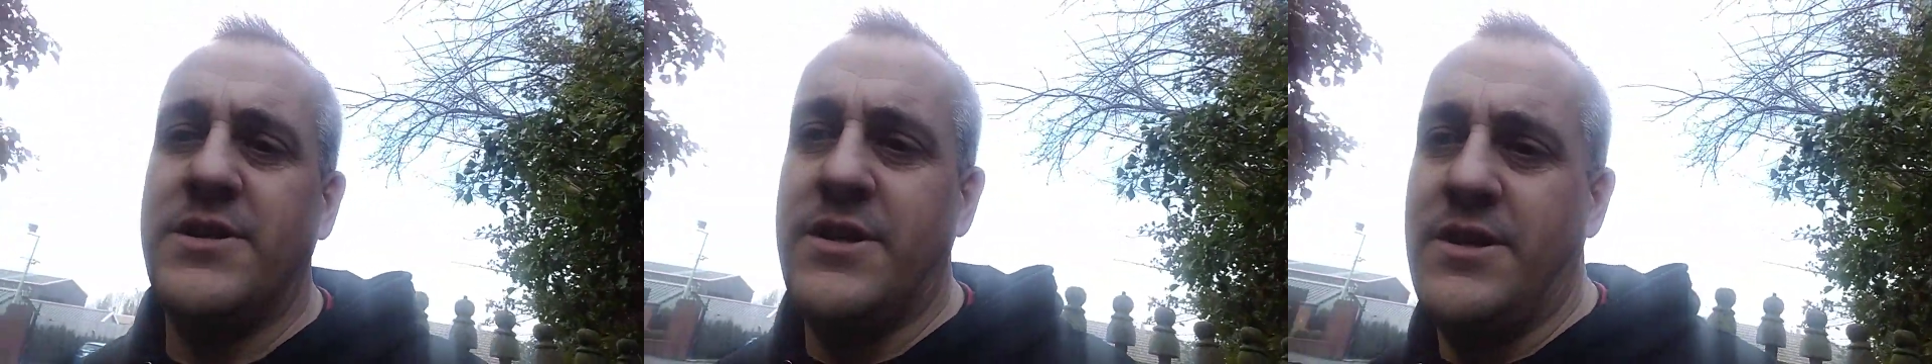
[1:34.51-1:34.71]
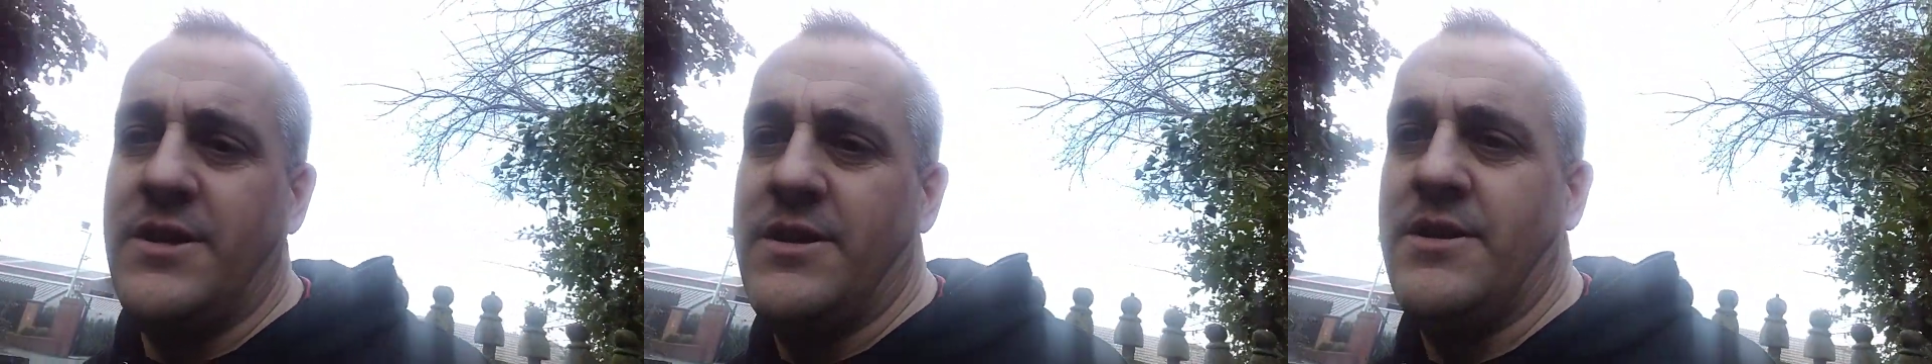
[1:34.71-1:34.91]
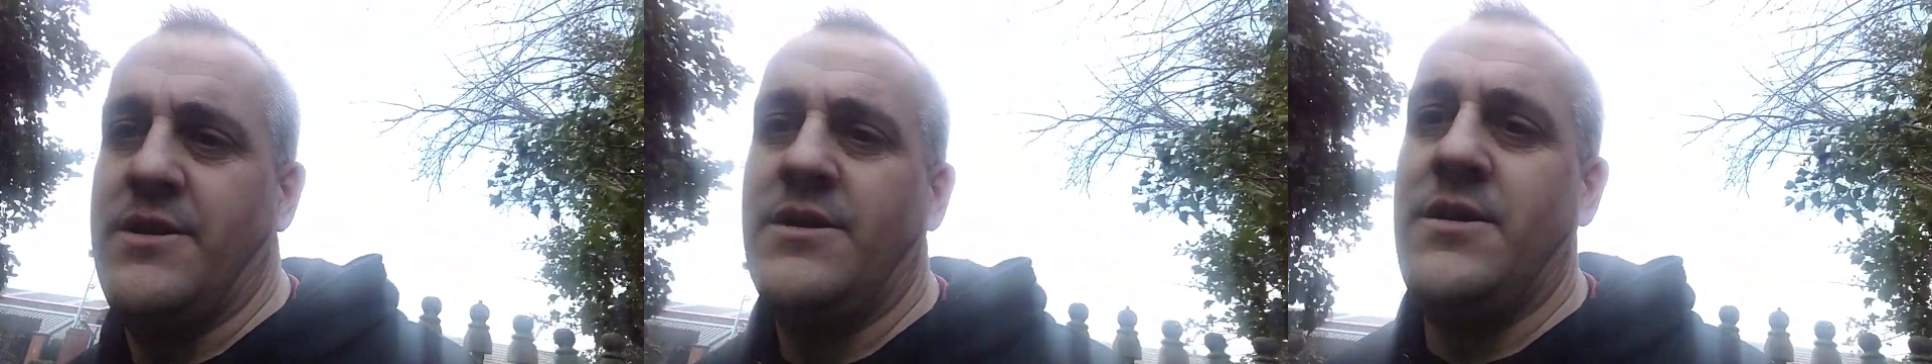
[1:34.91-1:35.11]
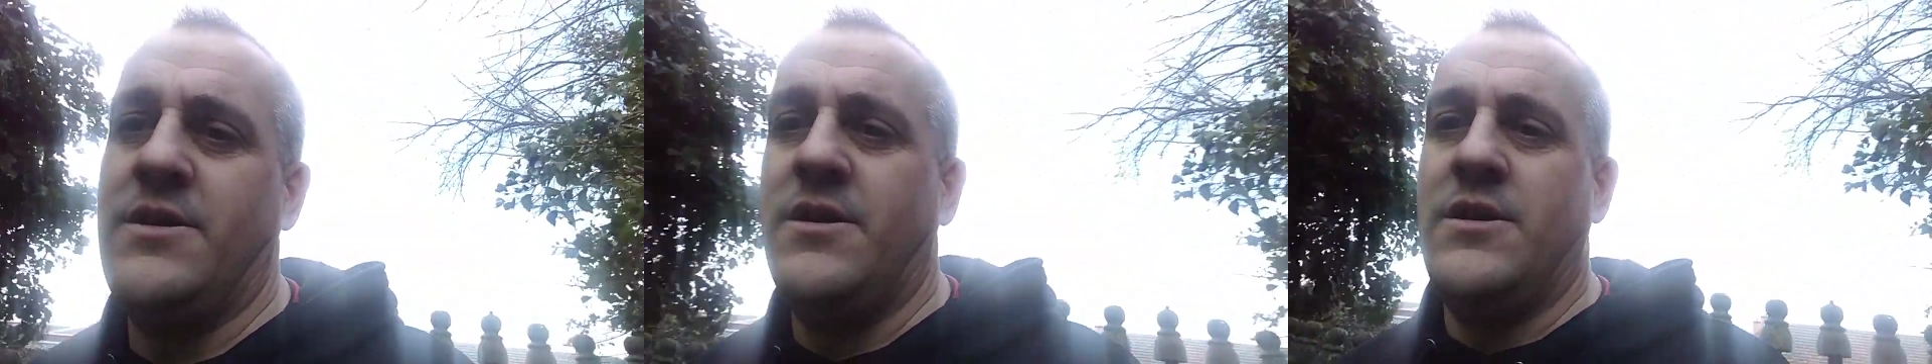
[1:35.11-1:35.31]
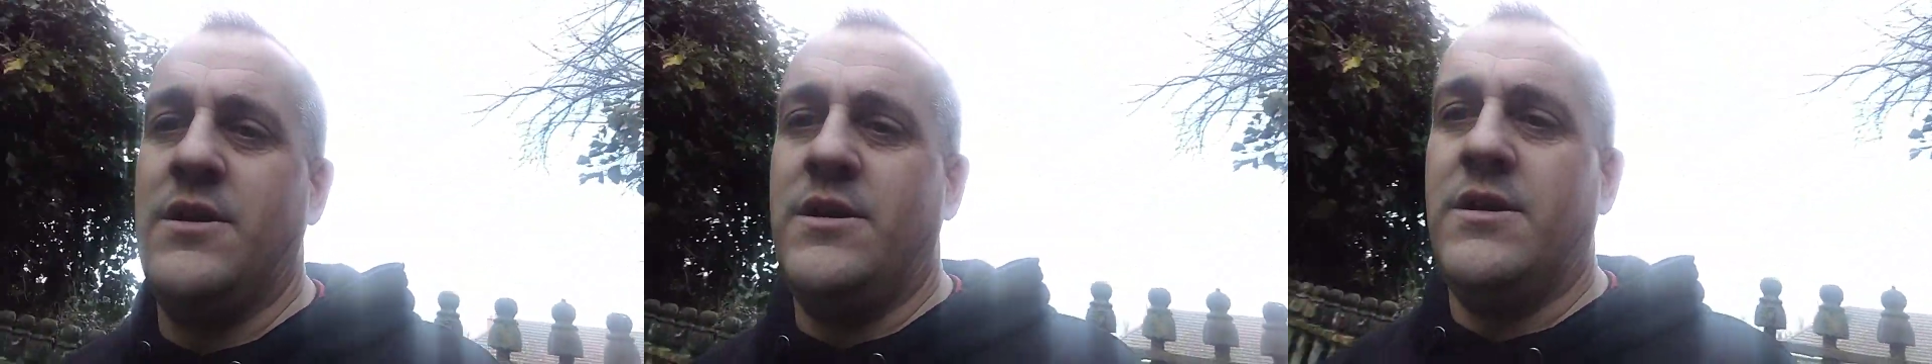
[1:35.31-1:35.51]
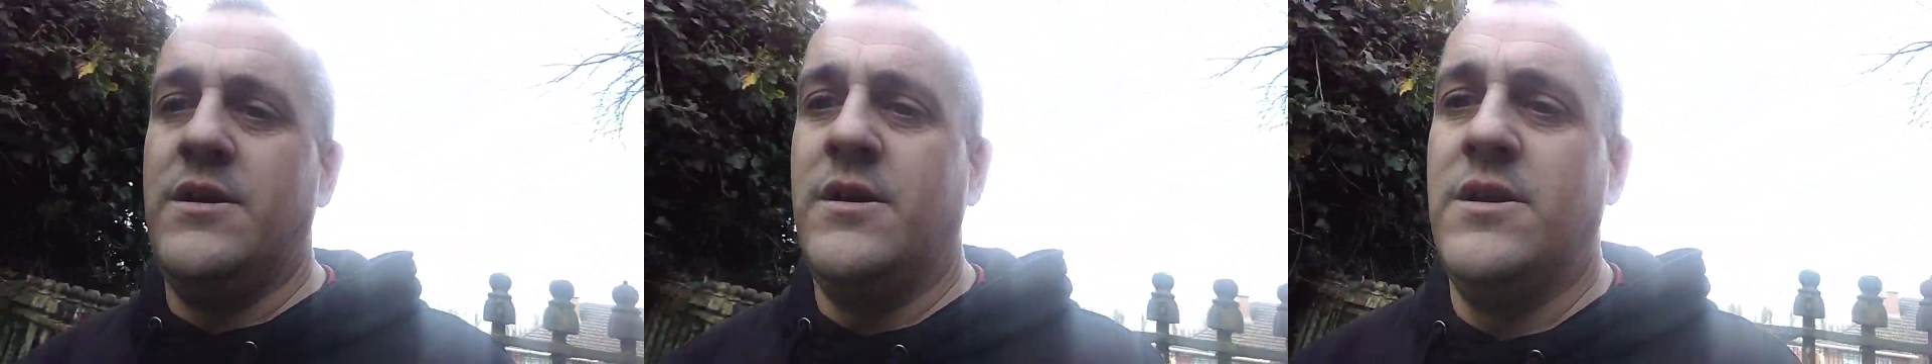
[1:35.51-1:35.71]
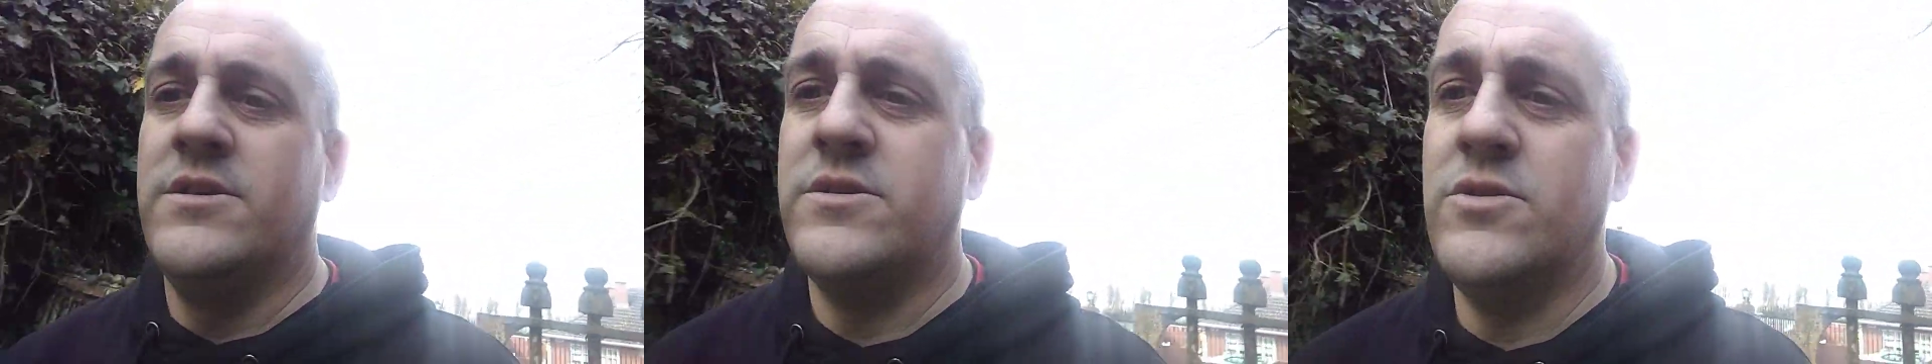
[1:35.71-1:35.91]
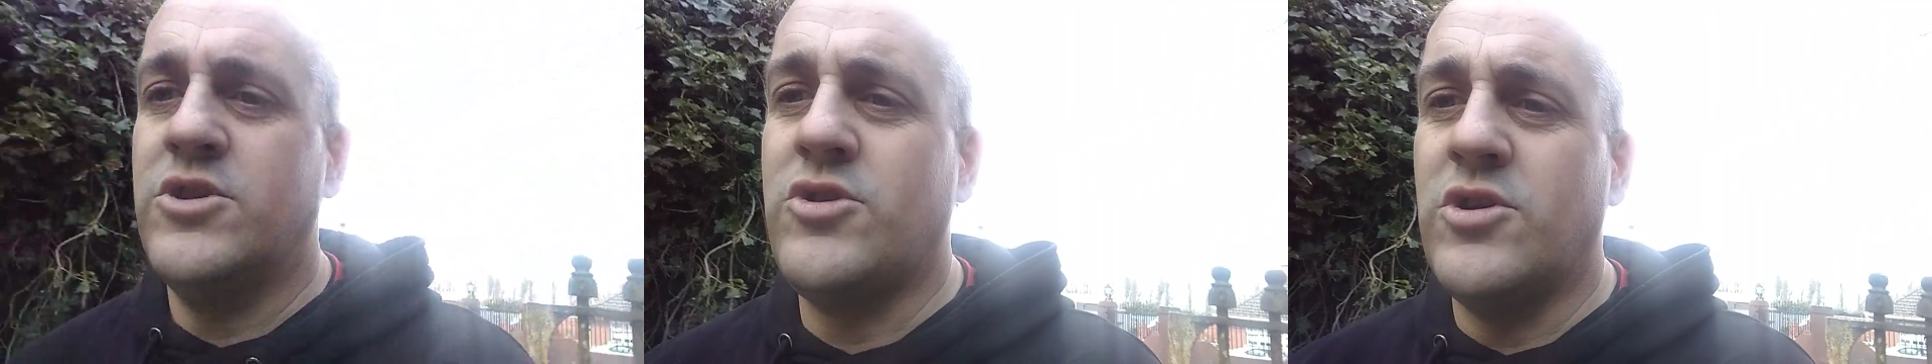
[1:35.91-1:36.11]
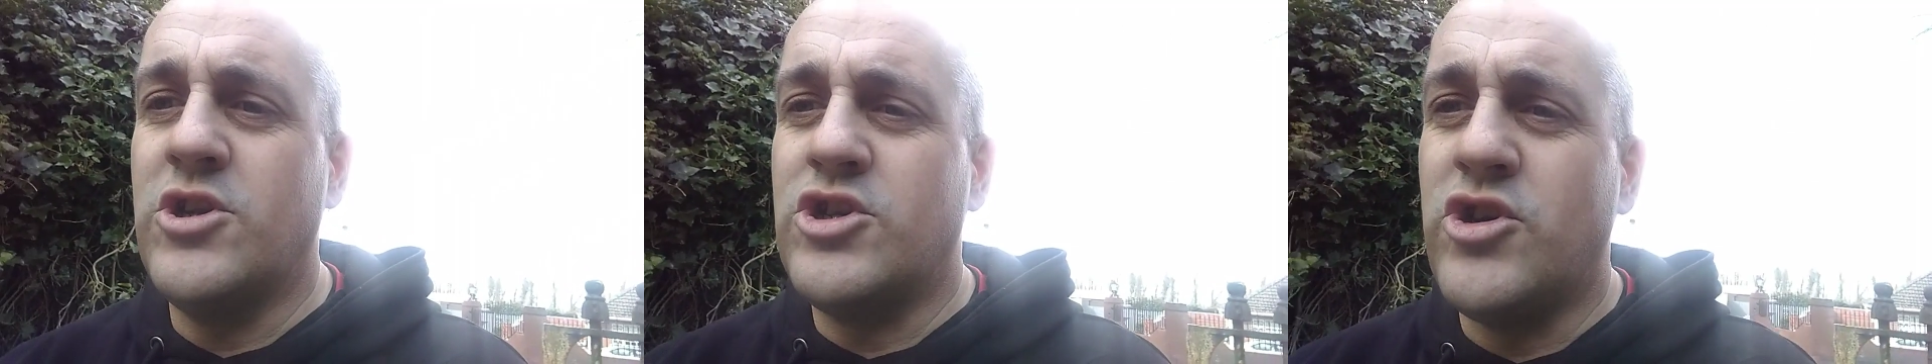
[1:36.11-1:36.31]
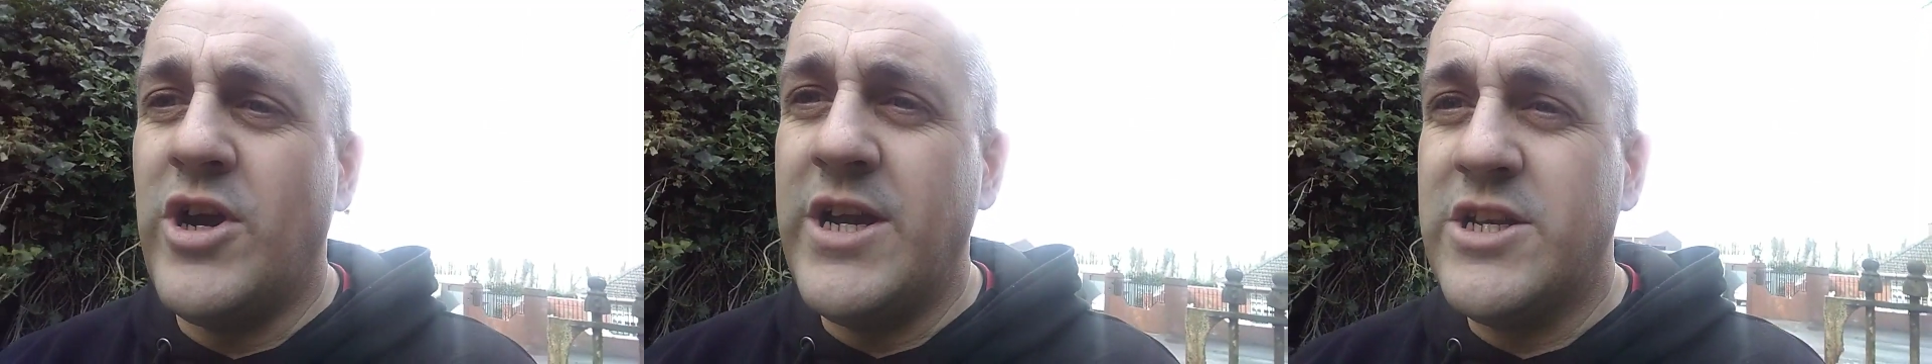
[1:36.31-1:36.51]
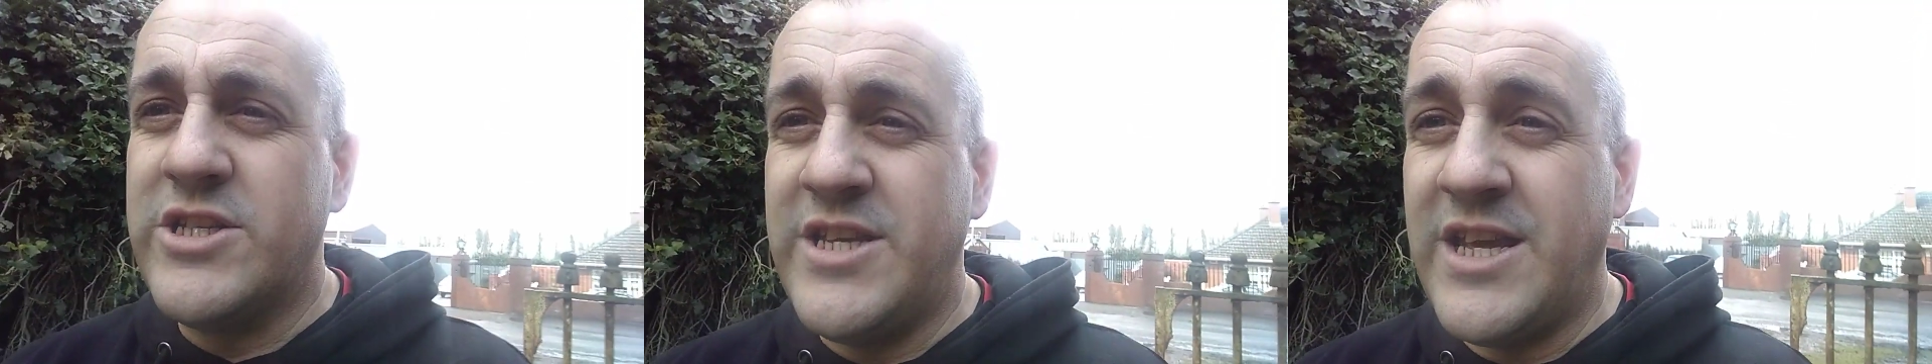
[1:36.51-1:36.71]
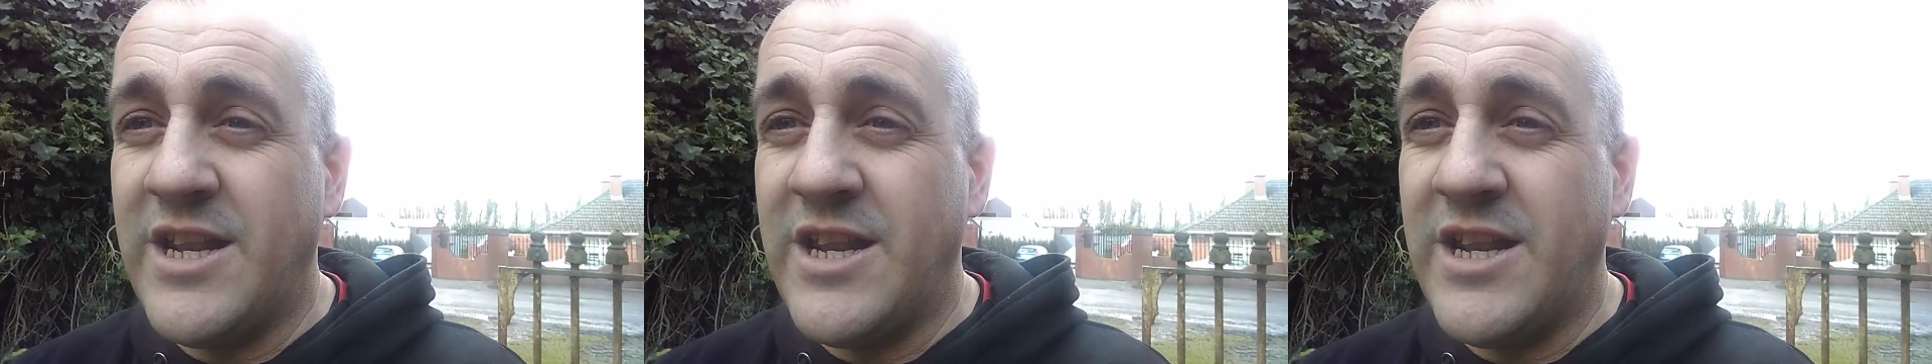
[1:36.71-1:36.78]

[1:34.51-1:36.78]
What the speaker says: so I'm just going to try and see,